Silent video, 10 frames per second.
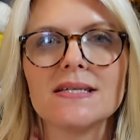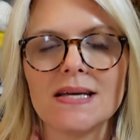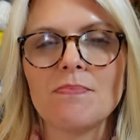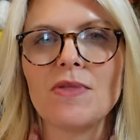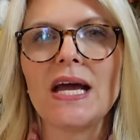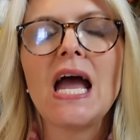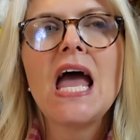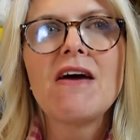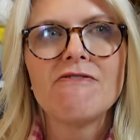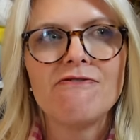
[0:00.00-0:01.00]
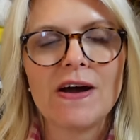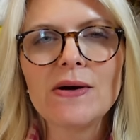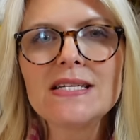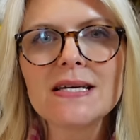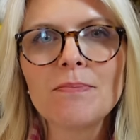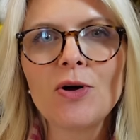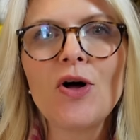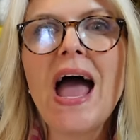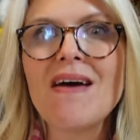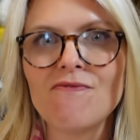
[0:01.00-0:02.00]
something very simple
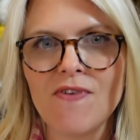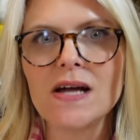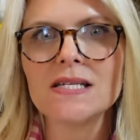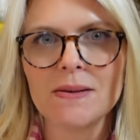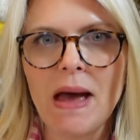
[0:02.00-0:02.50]
and fun to